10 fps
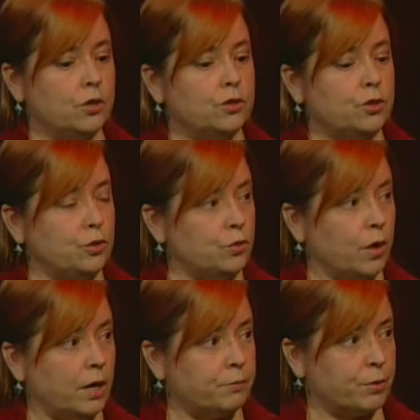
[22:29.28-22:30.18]
to
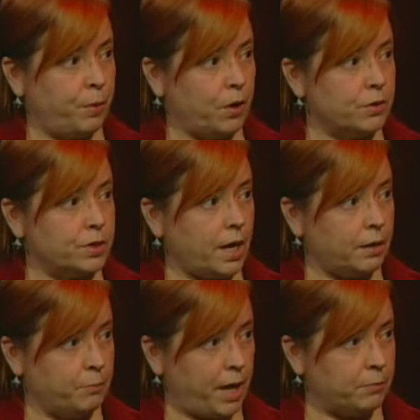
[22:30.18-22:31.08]
propose an
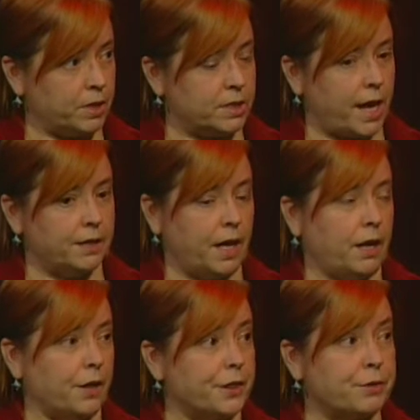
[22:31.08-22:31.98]
amendment, and then
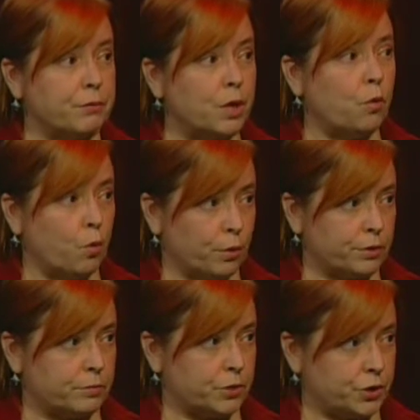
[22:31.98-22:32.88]
a
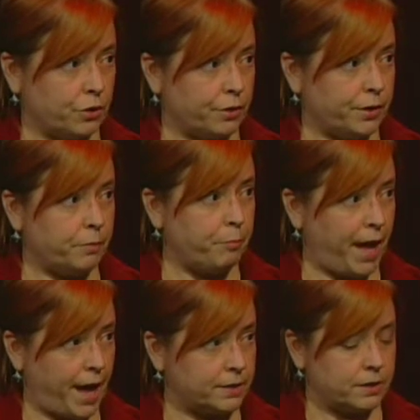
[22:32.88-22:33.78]
3/4 majority to
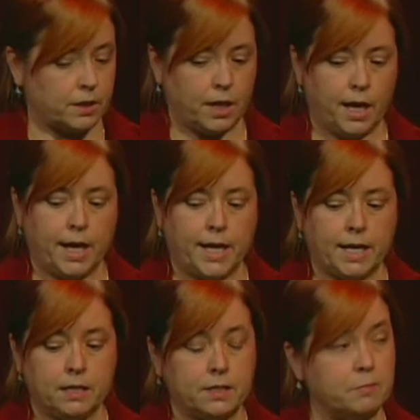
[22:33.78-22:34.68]
pass it.
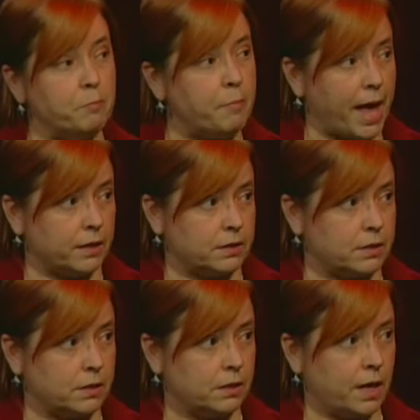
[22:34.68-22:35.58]
It is
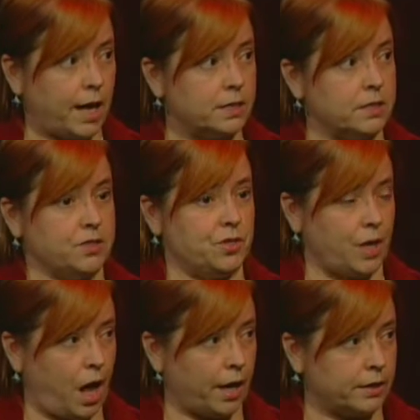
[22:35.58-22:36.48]
meant and
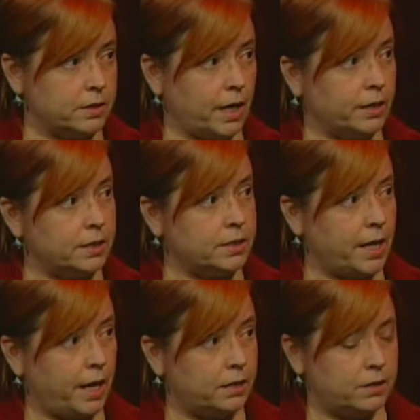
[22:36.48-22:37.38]
designed and
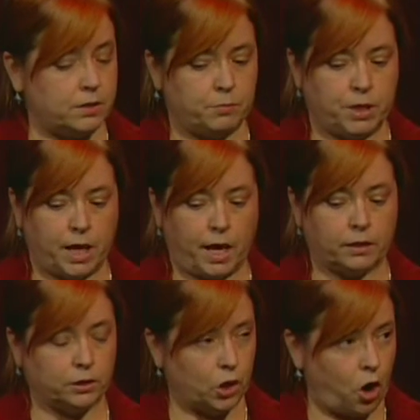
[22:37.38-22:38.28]
intended to be a
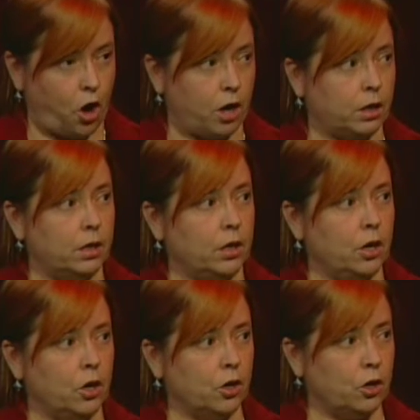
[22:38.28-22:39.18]
long,
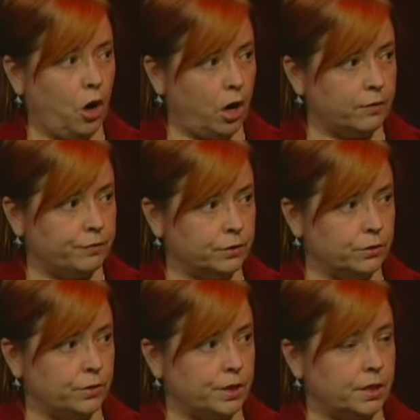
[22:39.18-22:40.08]

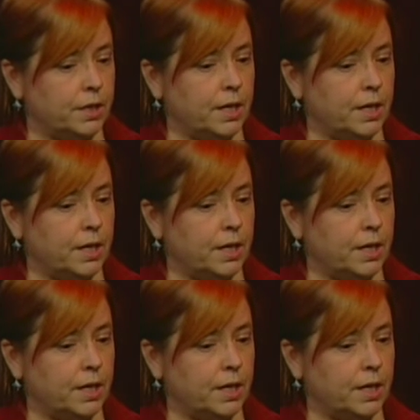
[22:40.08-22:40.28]
convoluted,